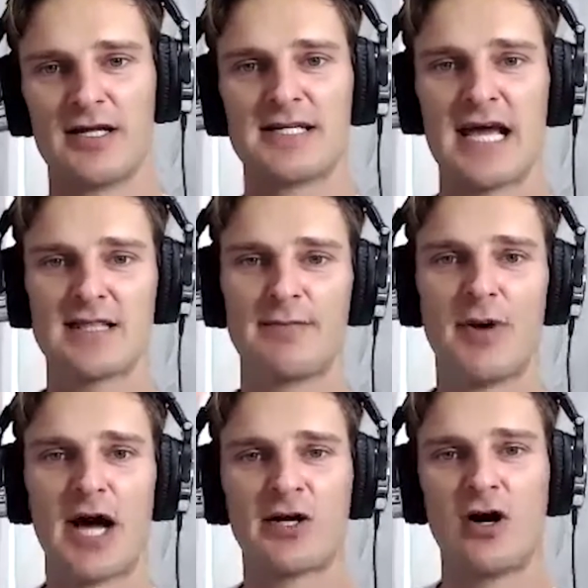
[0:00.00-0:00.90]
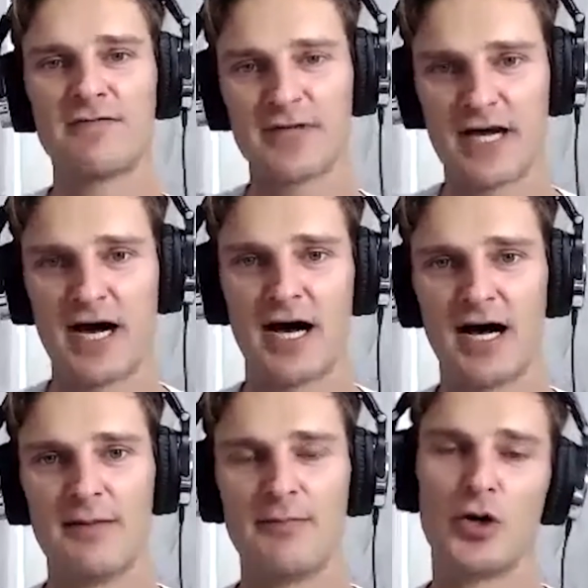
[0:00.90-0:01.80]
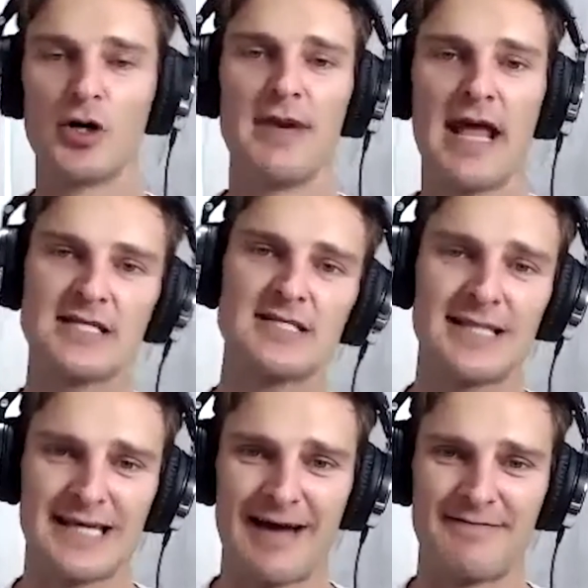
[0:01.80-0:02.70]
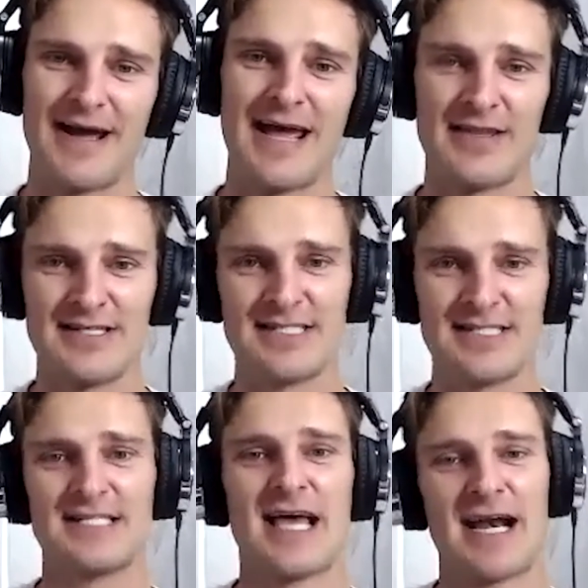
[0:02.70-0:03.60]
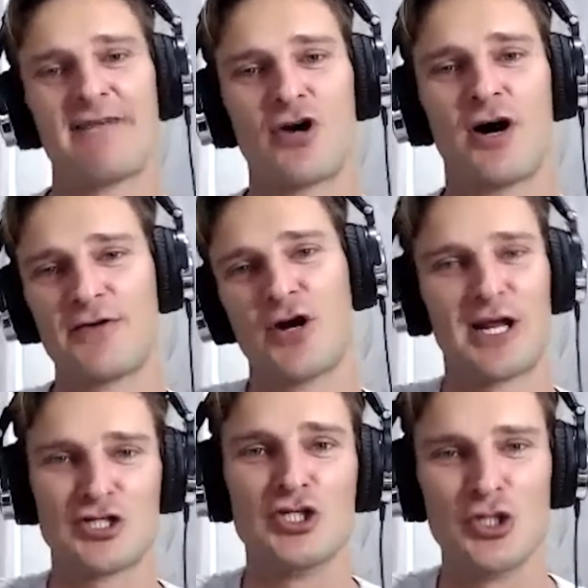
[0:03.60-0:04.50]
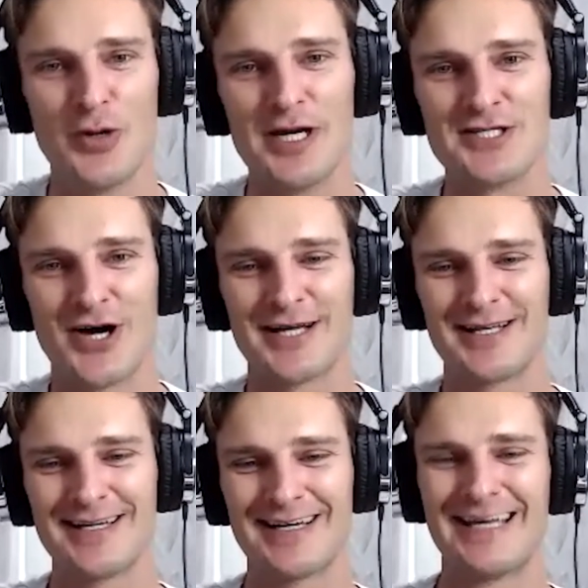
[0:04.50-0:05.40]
Take the bike off the car, put them next to the cafe and then sit down and have coffee, not actually do any cycling.